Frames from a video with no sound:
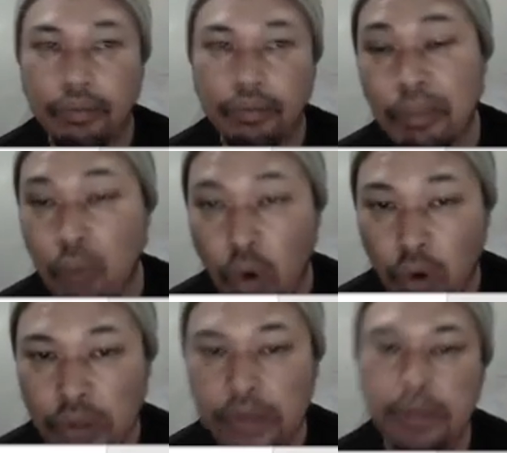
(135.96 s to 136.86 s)

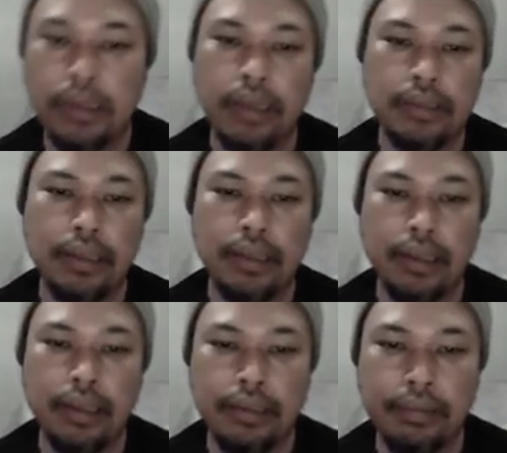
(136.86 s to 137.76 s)
remorse? Is it
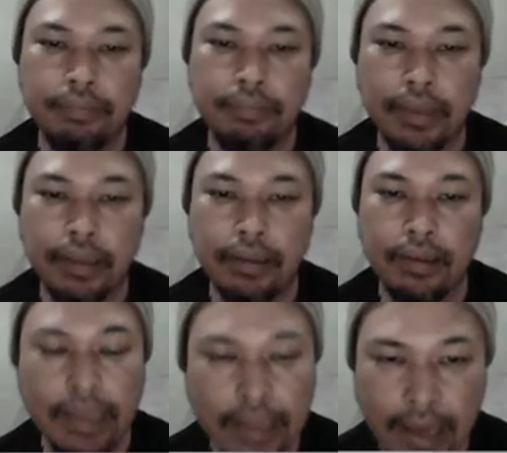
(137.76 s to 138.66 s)
in
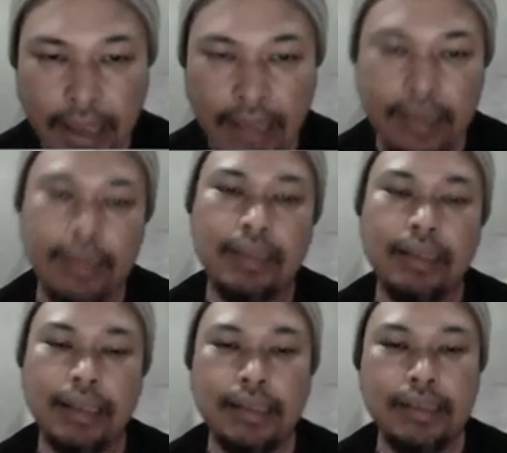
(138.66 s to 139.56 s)
regret?
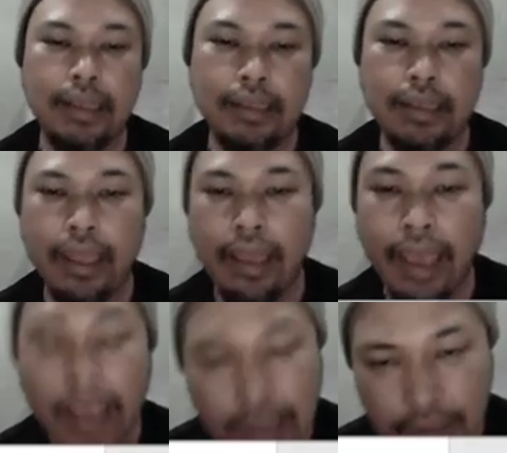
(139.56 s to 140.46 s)
Is it
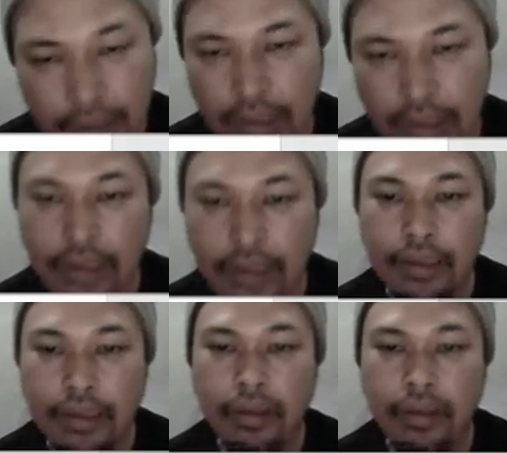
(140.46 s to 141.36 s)
angry?
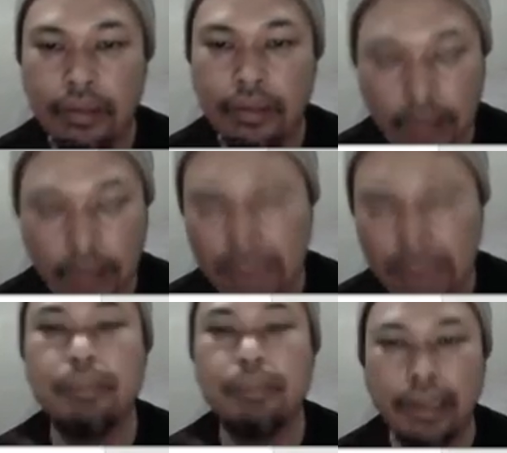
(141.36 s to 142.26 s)
It
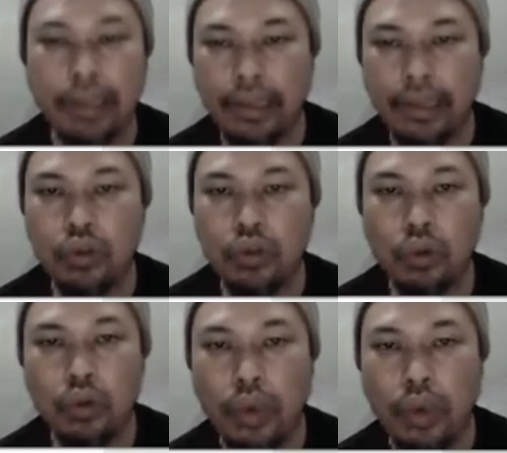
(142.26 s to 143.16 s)
is something like that. So
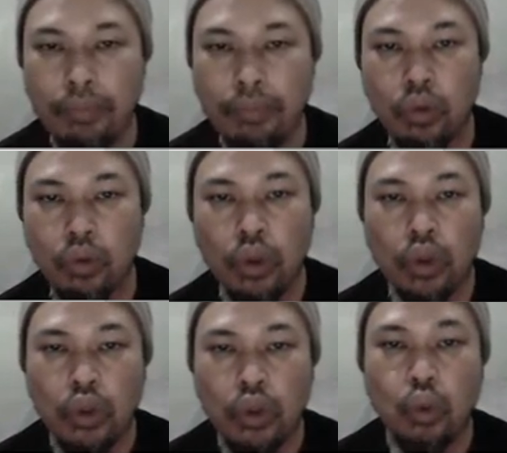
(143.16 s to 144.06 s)
you have to
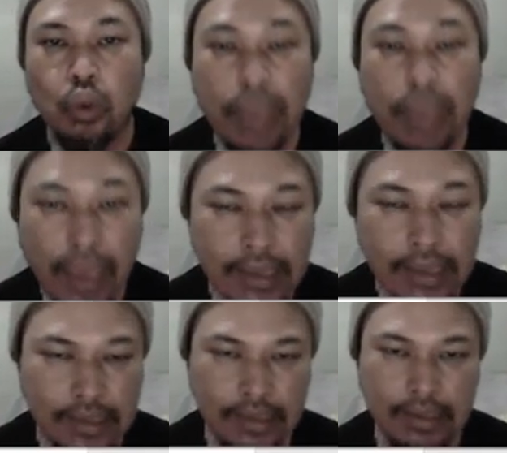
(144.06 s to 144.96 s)

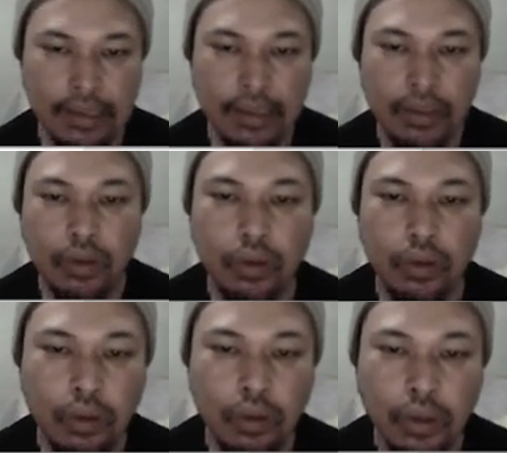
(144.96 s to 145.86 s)
guess, you
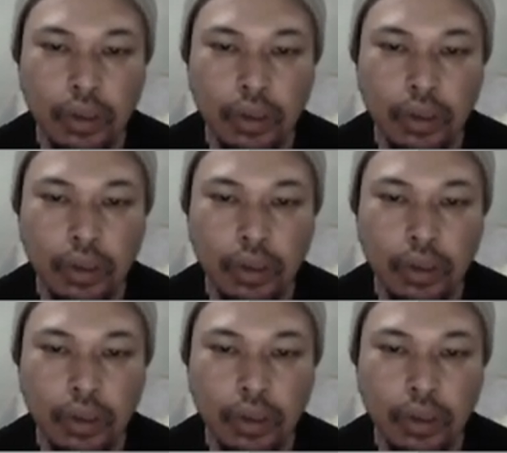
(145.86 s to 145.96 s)
know,